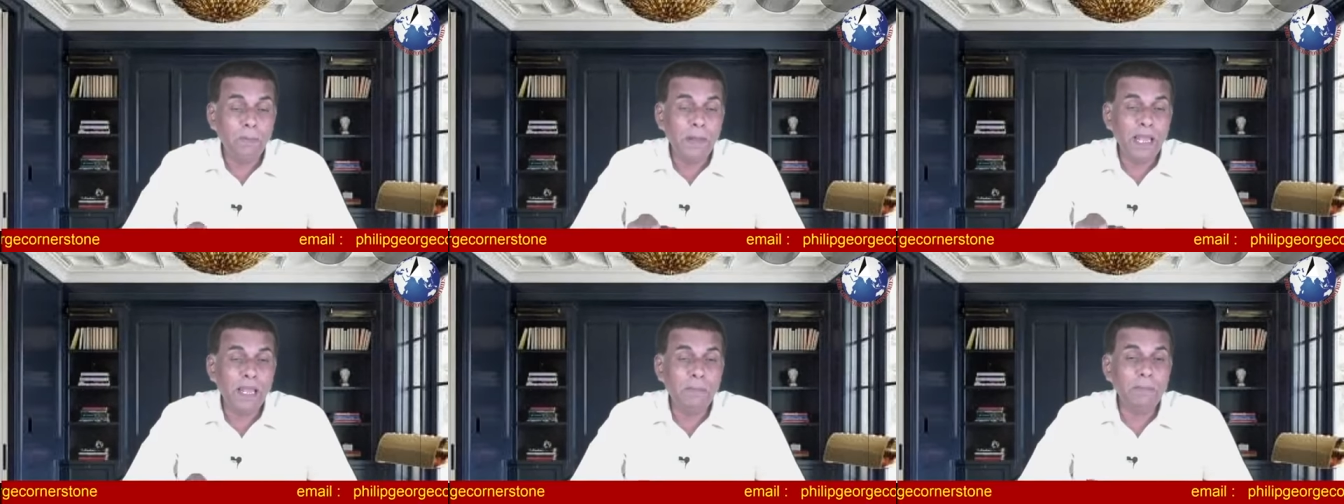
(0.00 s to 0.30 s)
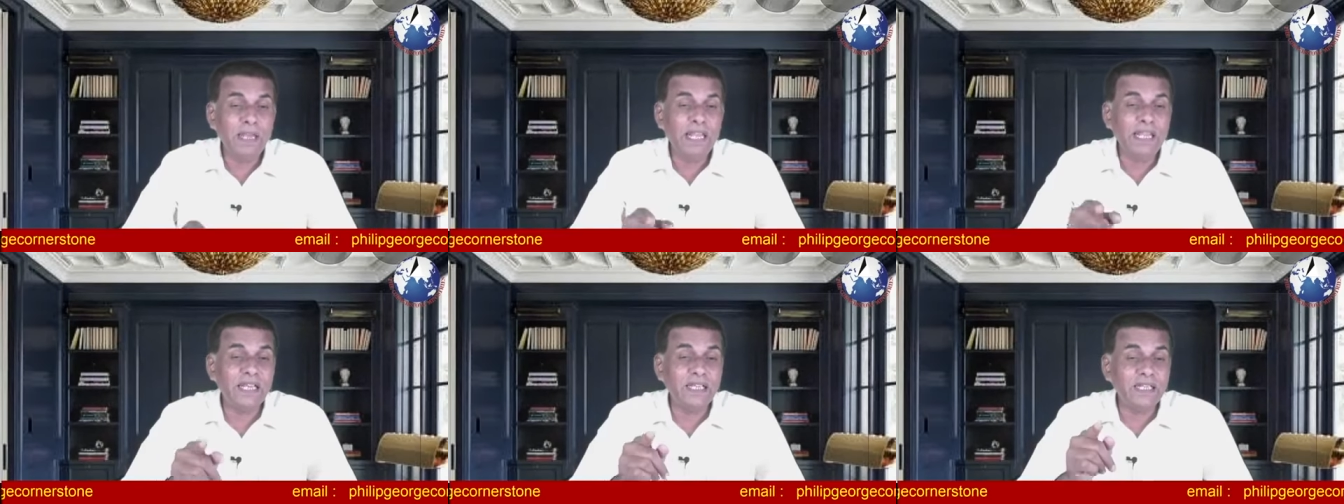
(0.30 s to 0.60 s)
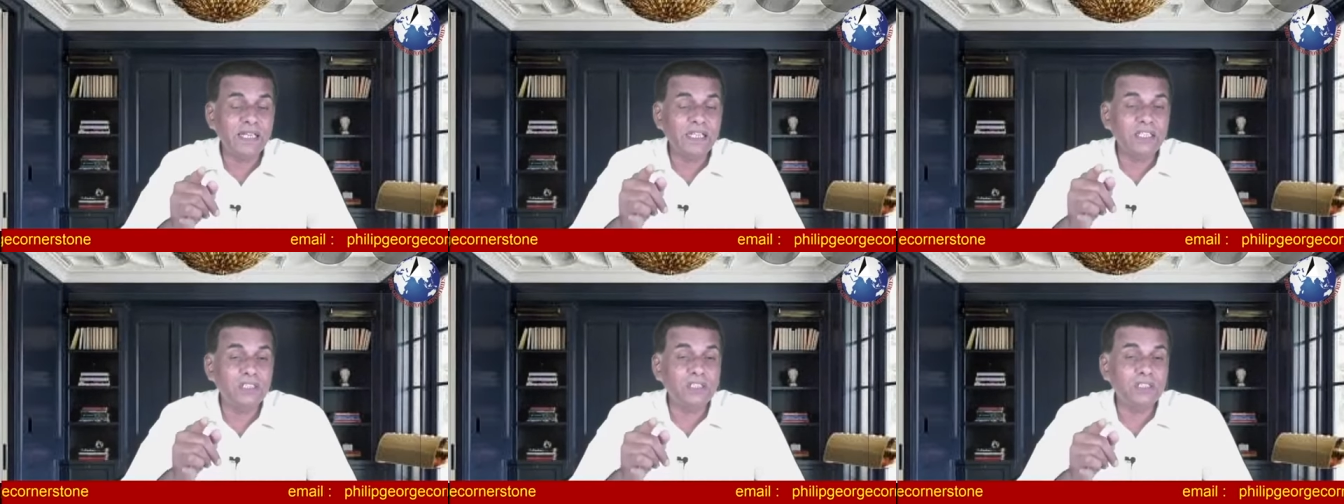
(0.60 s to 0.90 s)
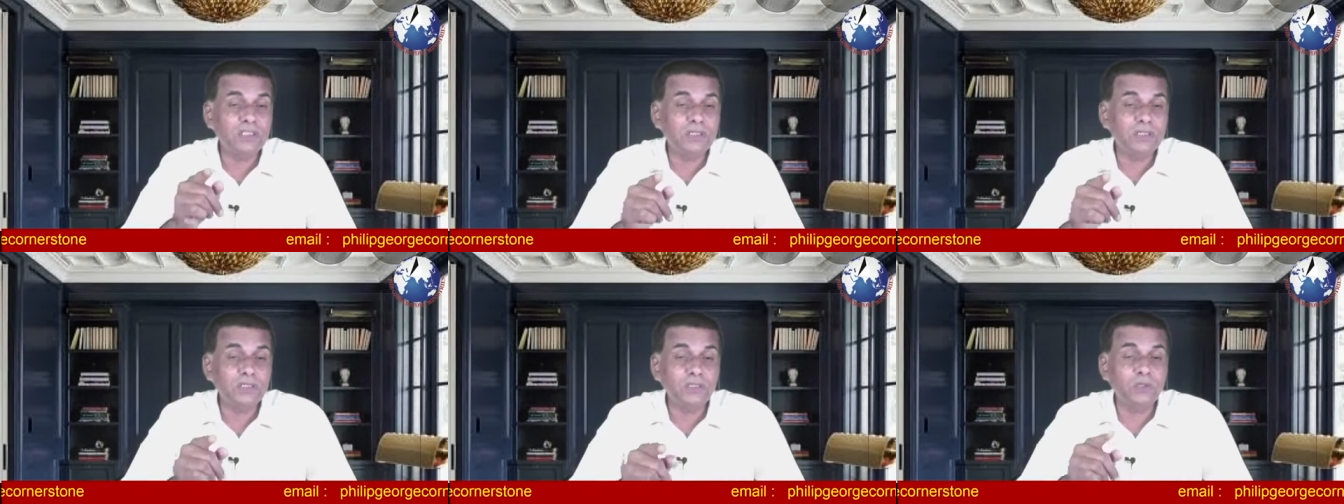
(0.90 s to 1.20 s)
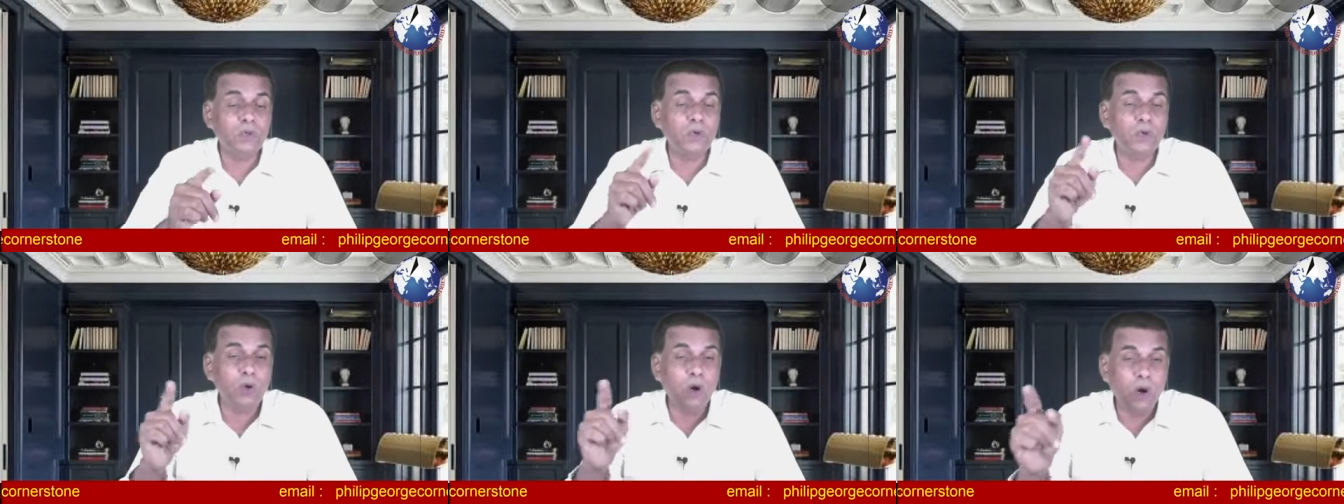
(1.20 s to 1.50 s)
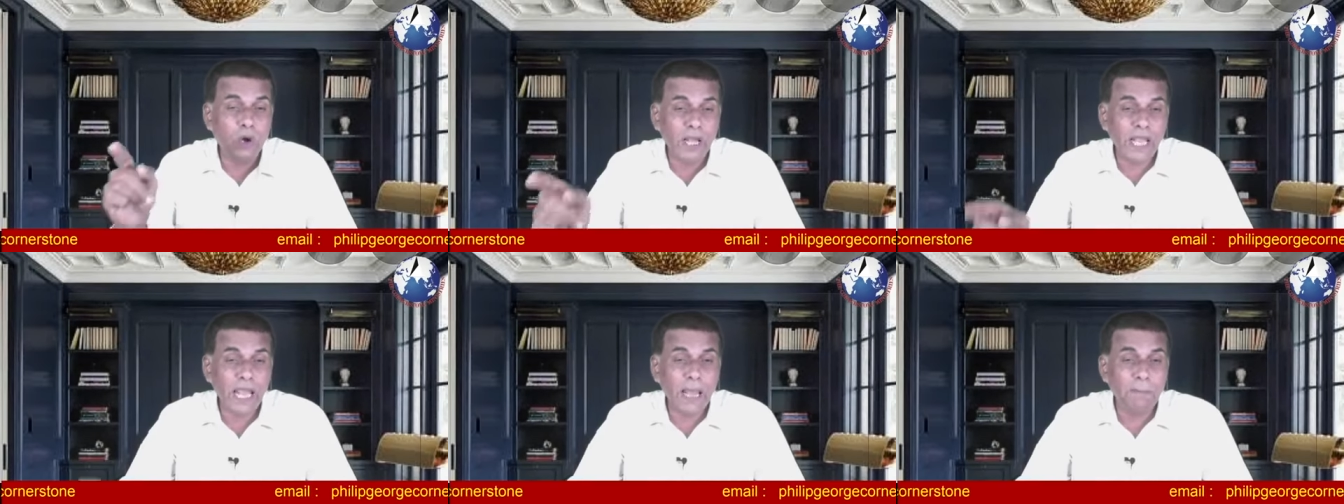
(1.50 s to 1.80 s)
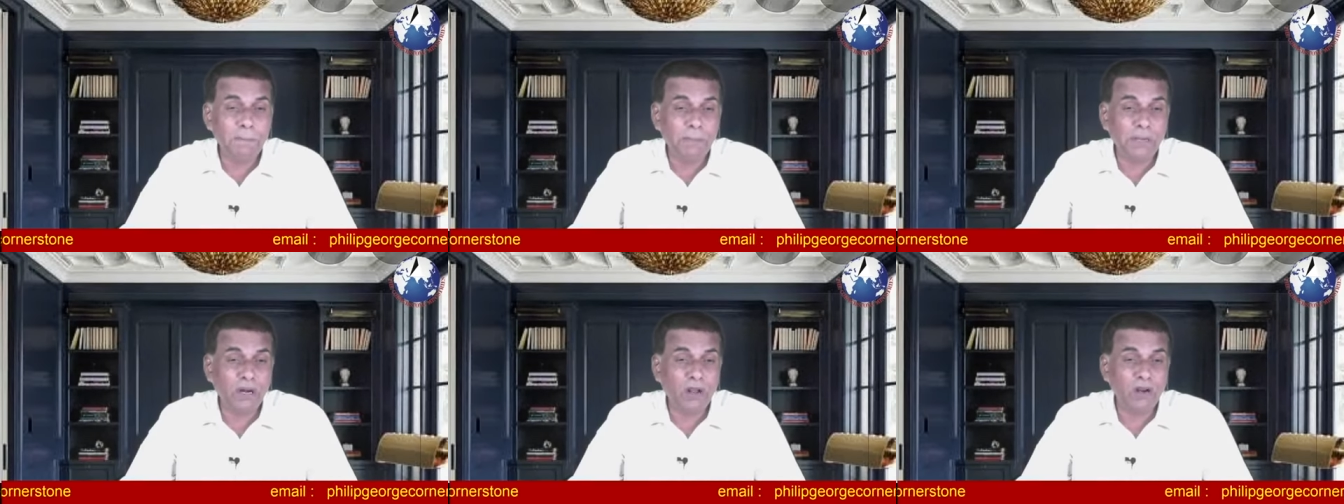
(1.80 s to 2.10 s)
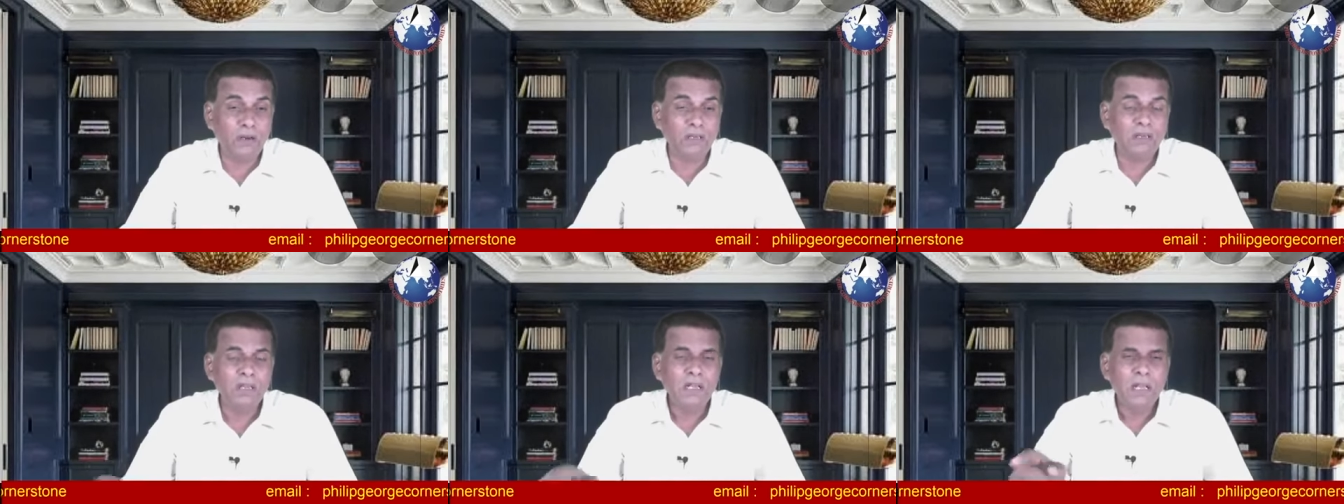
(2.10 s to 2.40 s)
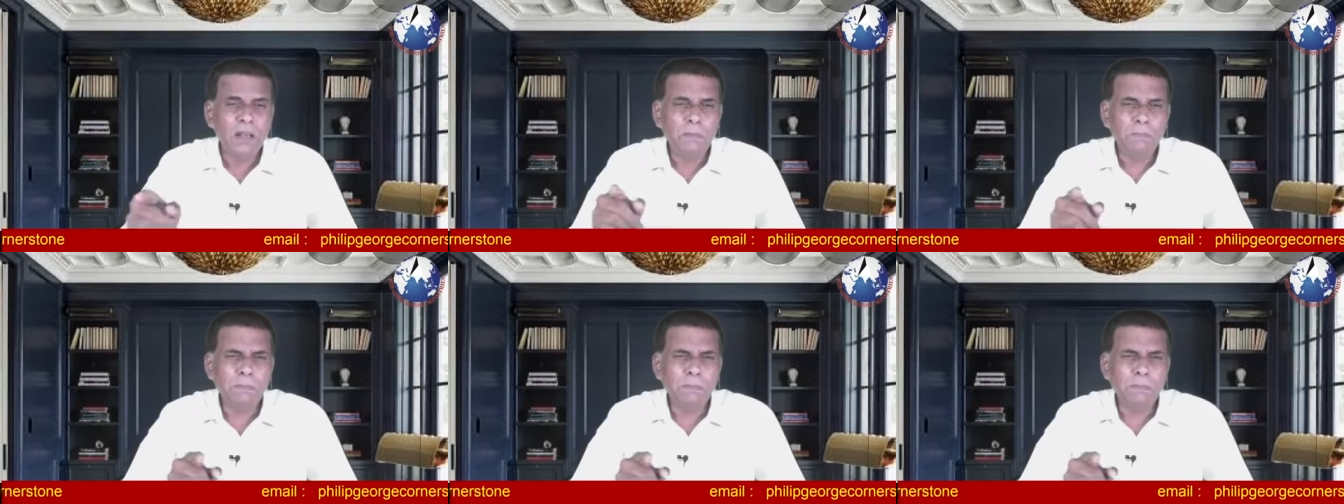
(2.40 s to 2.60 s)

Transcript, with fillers: Maybe it is to go abroad.